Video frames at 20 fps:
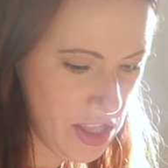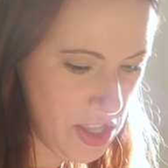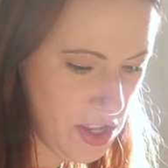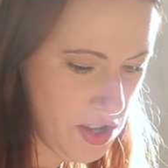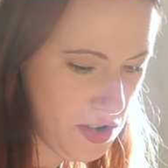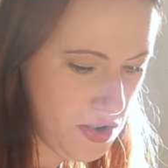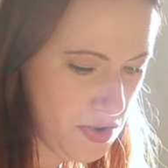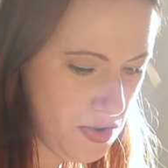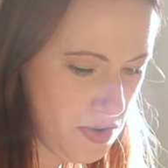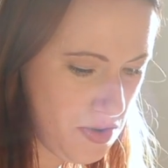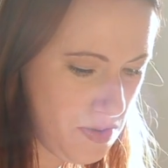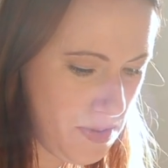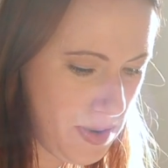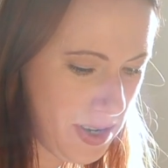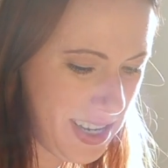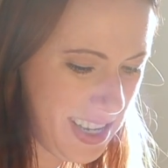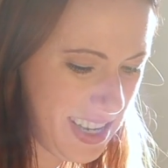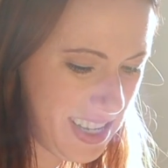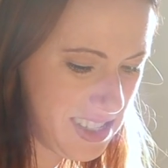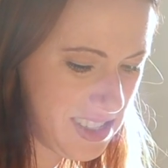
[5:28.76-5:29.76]

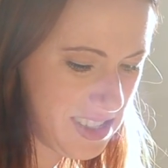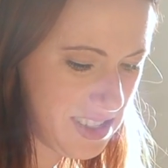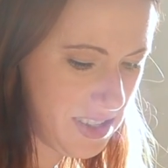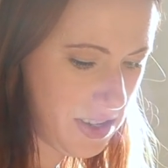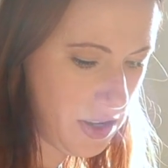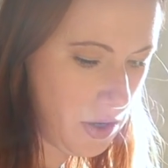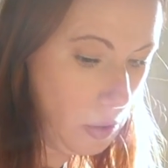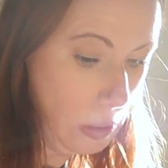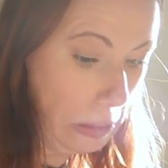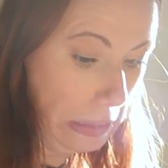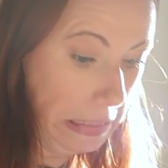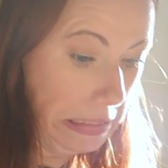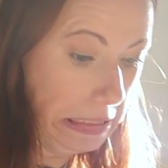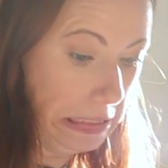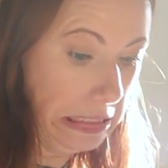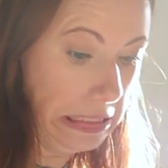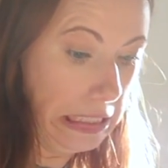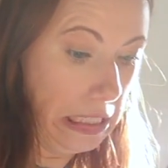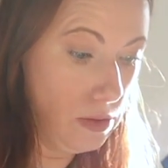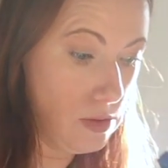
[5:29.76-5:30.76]
Nobody has to know.
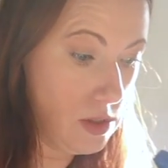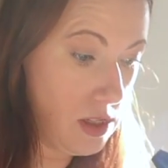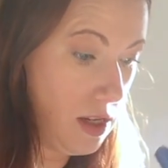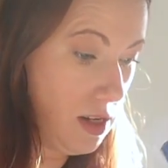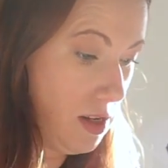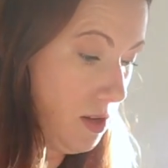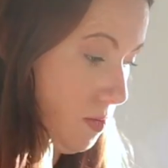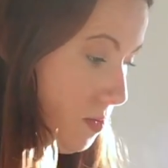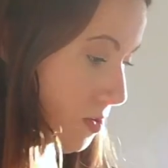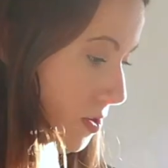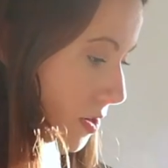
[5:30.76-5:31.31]
That was a lot of